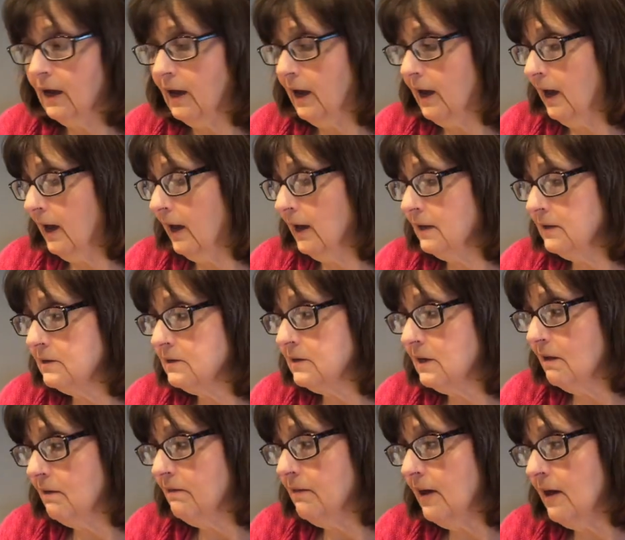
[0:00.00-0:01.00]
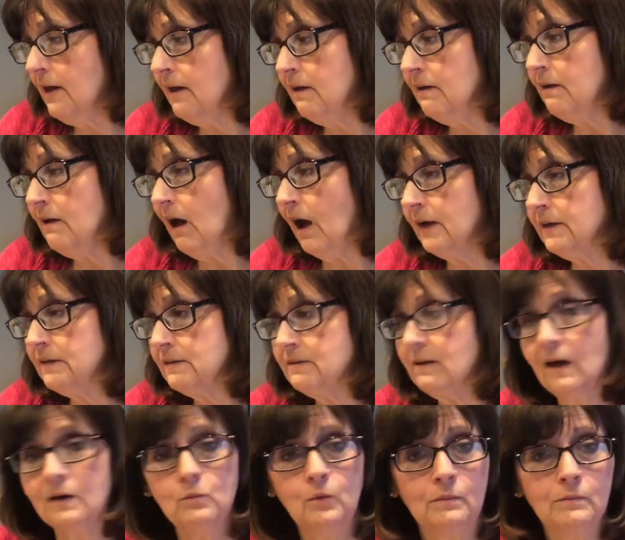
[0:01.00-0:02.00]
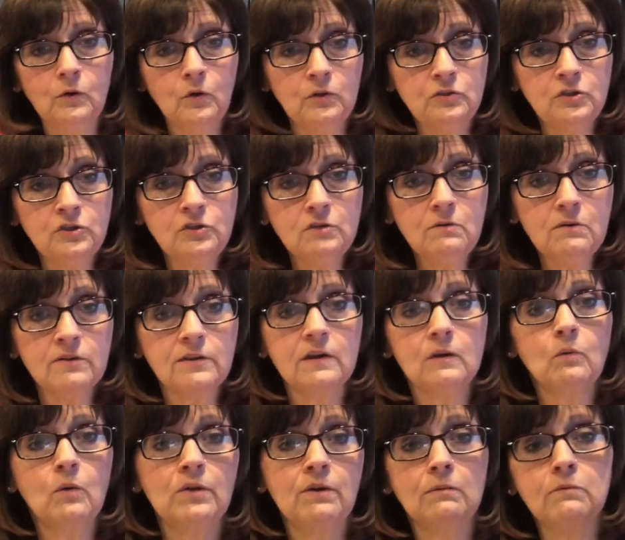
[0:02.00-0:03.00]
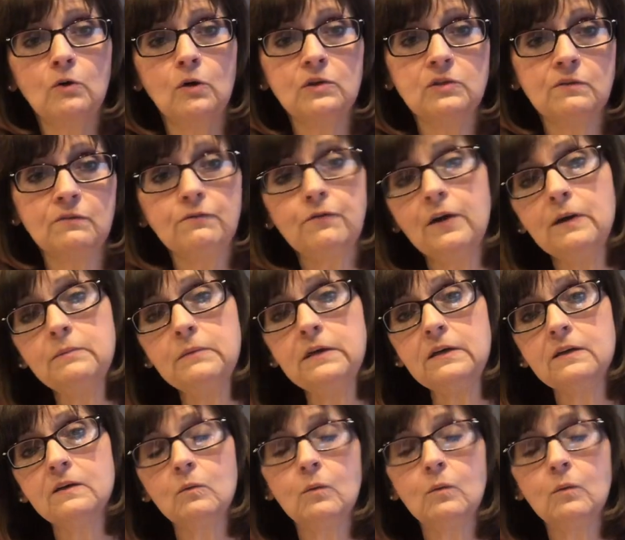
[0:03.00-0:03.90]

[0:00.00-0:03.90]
And then I decide what I'm going to do with it, whether I'm going to frame it,